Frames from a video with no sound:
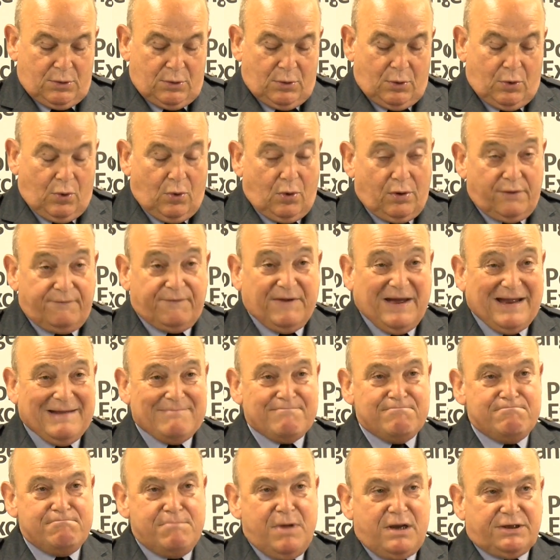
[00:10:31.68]
All of
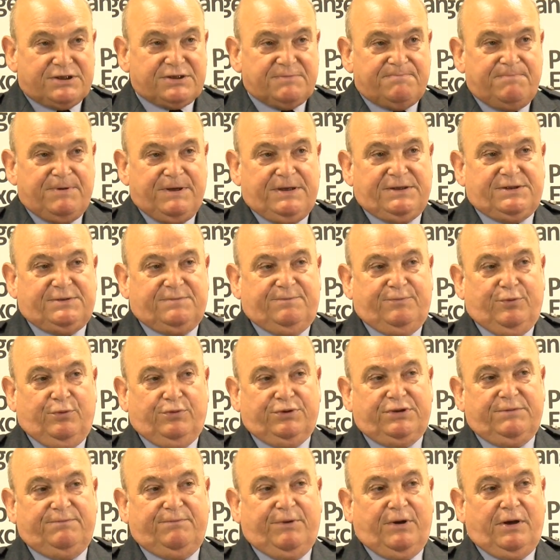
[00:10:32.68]
that must be
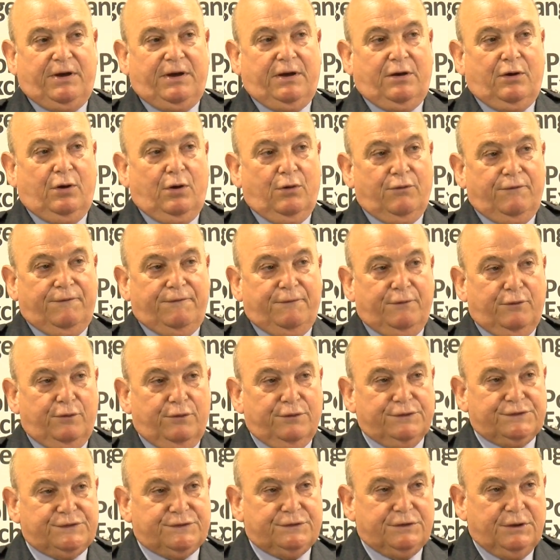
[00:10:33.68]
supported by a whole
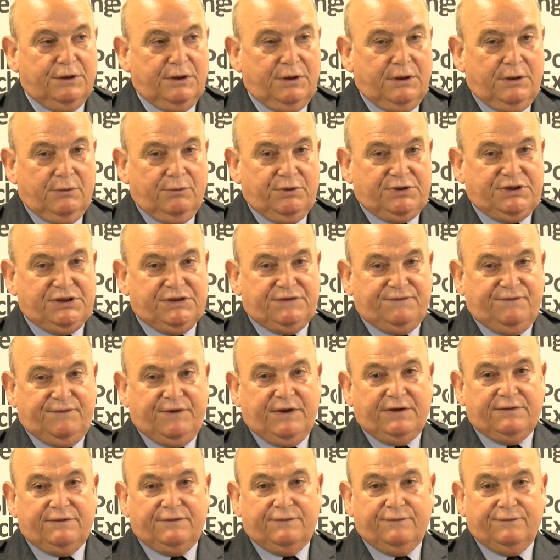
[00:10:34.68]
force which is
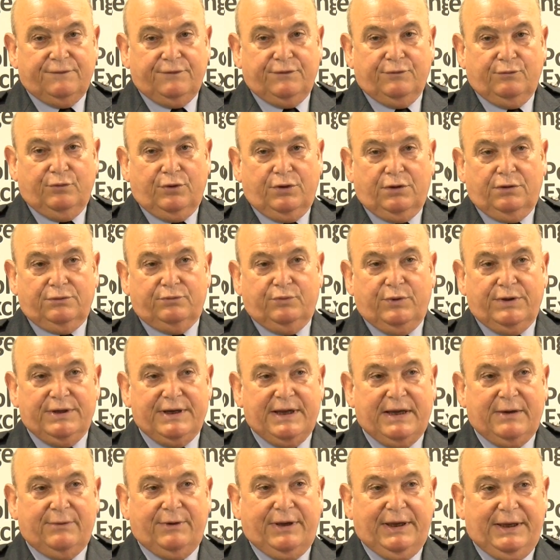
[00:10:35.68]
fit for the world we're
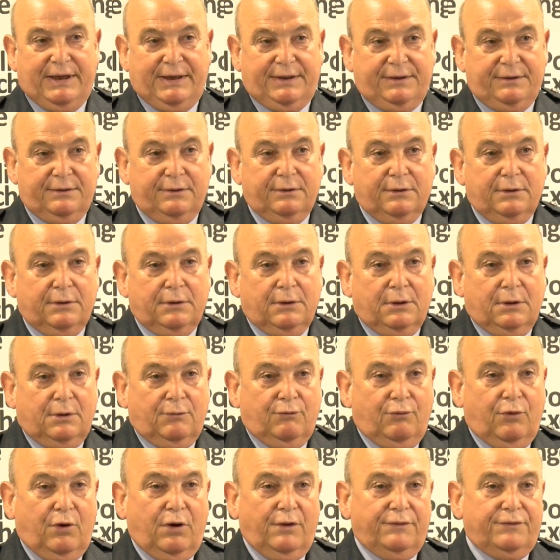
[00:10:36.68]
now in,
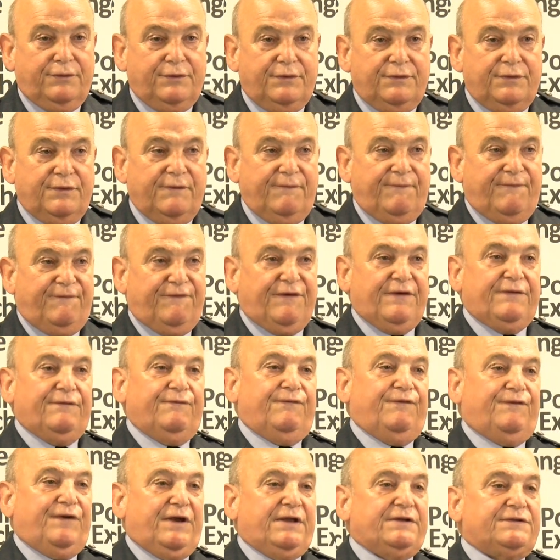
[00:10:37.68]
rather than the
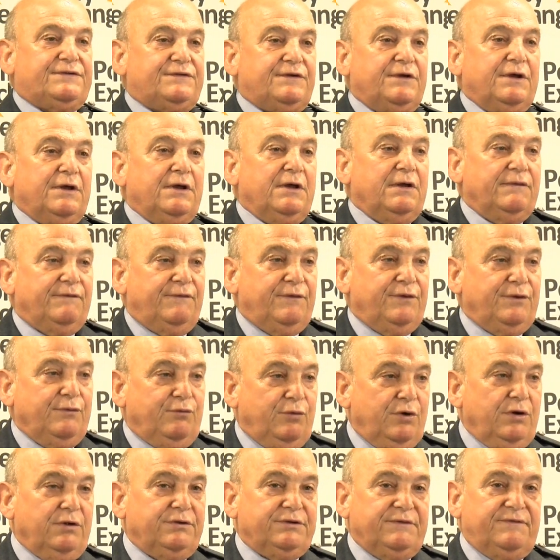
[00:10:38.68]
fit for the
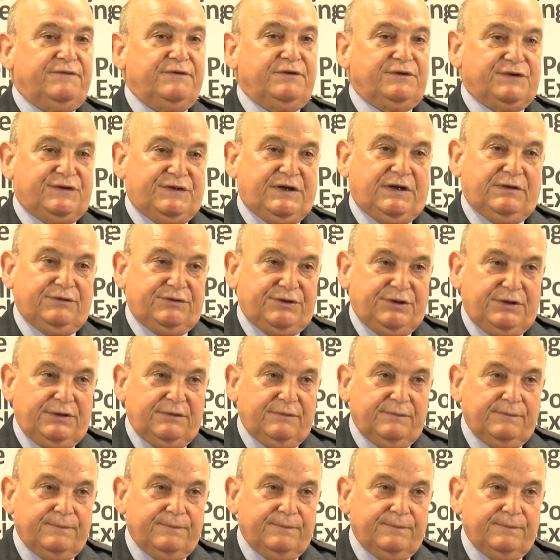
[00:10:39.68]
world of nostalgia.